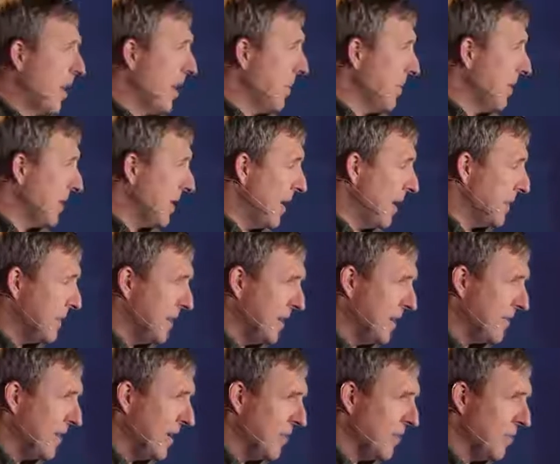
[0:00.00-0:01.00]
I worked out
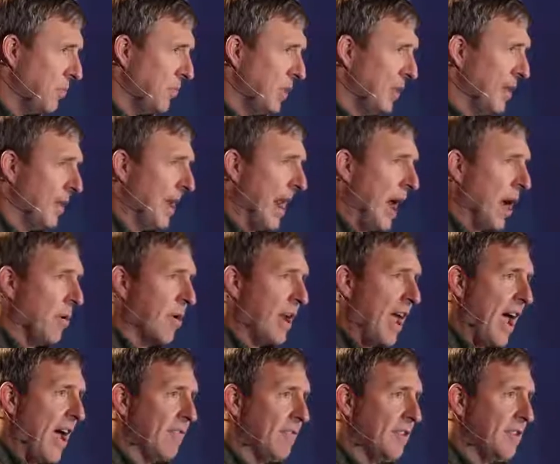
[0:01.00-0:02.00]
6 days a week, an hour and
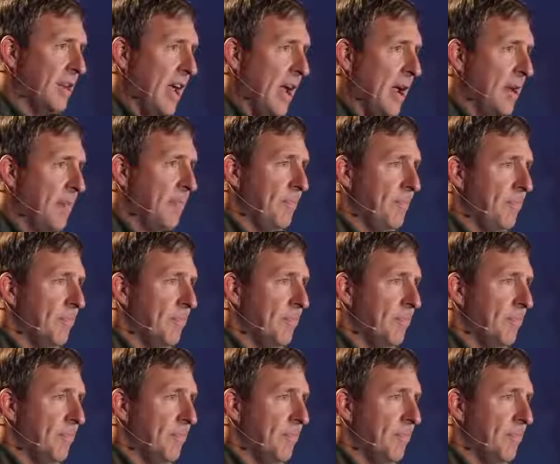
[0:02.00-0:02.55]
a half a day.